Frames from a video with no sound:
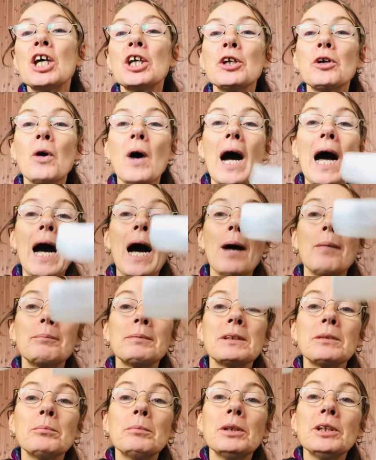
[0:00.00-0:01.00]
Your
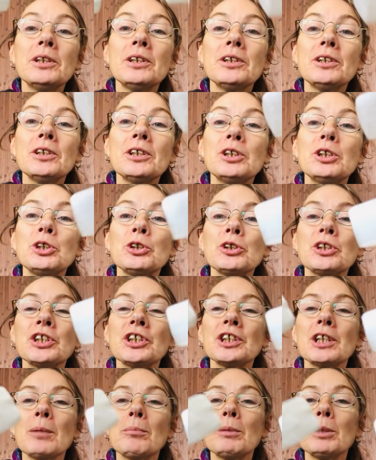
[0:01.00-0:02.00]
abdomen and your
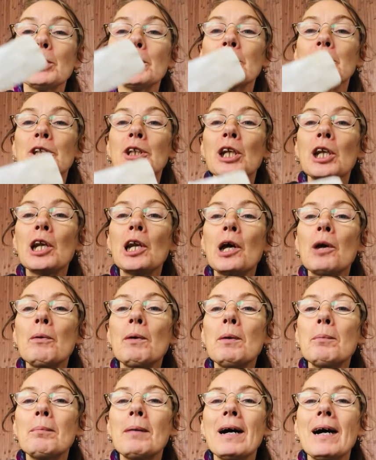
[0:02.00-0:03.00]
stomach and
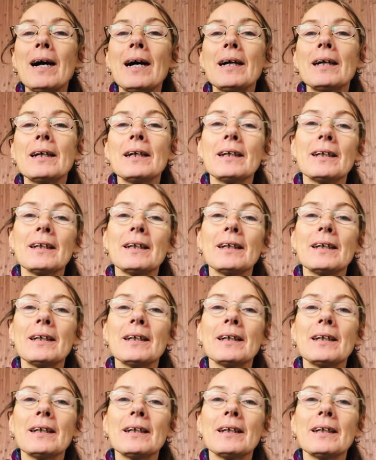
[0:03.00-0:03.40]
lower back,